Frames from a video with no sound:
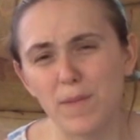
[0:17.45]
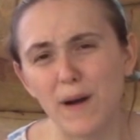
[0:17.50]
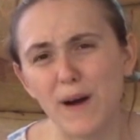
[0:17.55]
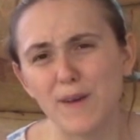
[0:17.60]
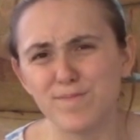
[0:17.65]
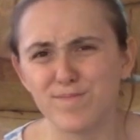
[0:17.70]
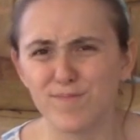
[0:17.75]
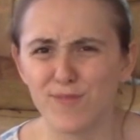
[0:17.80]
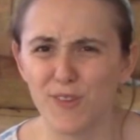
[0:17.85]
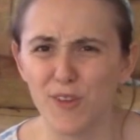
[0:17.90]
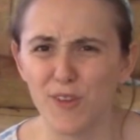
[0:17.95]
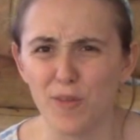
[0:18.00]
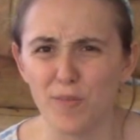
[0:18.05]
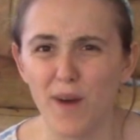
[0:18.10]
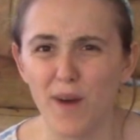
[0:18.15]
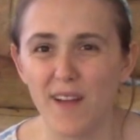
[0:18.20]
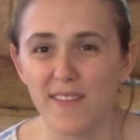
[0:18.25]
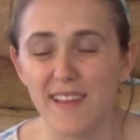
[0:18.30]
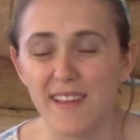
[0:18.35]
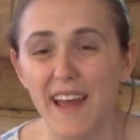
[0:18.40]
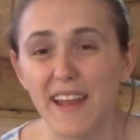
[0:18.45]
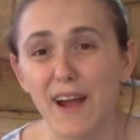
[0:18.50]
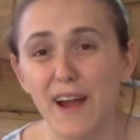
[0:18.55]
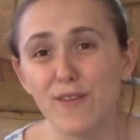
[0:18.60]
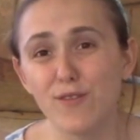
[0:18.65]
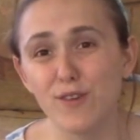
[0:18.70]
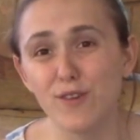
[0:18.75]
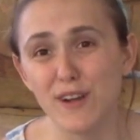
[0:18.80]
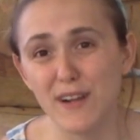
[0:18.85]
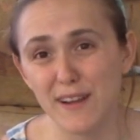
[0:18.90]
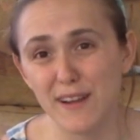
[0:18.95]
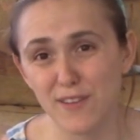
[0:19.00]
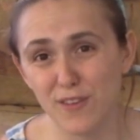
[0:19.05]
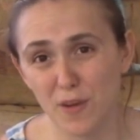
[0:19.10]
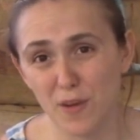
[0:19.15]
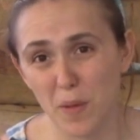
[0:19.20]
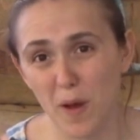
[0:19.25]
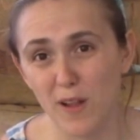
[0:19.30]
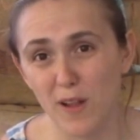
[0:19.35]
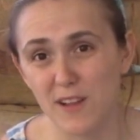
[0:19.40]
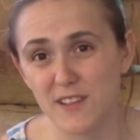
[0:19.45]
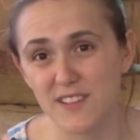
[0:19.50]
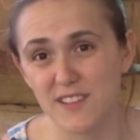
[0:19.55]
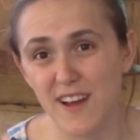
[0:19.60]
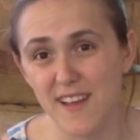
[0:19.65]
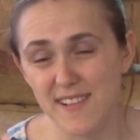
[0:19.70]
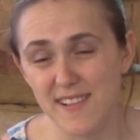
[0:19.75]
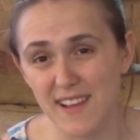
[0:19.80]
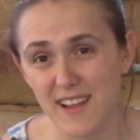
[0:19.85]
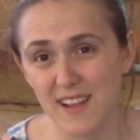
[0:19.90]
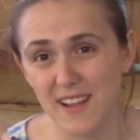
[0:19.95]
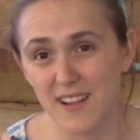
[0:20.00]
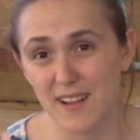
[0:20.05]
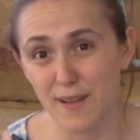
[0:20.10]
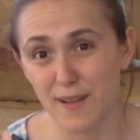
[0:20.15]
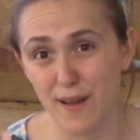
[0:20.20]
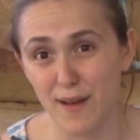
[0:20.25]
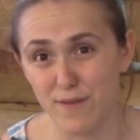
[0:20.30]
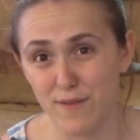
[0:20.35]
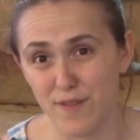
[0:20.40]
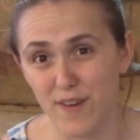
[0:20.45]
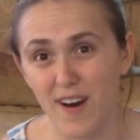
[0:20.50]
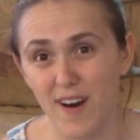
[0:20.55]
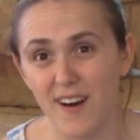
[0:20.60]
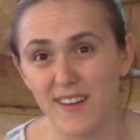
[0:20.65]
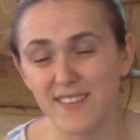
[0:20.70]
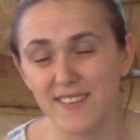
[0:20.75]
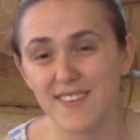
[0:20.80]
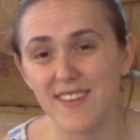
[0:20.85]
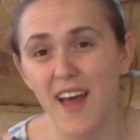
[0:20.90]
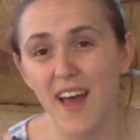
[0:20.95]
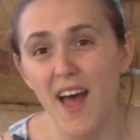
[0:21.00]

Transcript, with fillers: but 2 months, and I really do apologise in advance